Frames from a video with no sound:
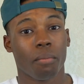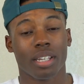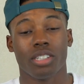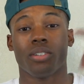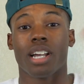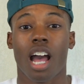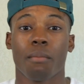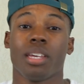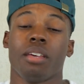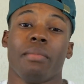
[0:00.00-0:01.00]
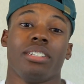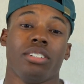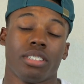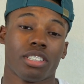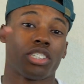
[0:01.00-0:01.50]
Make sure you comment. Make sure
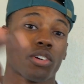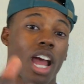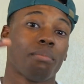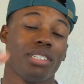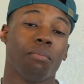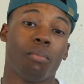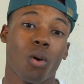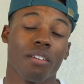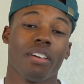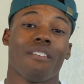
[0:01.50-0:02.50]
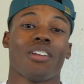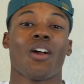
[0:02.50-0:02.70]
you subscribe to your boy if you haven't